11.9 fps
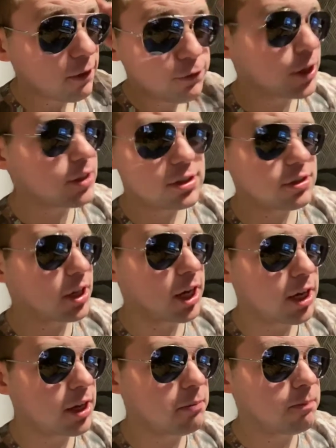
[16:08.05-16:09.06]
first
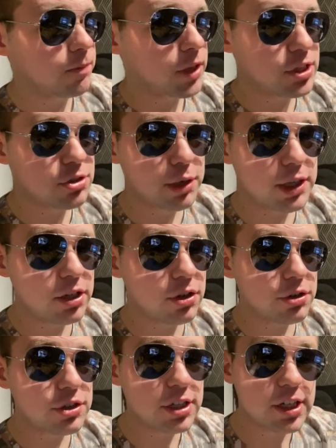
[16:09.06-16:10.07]
time in 20 odd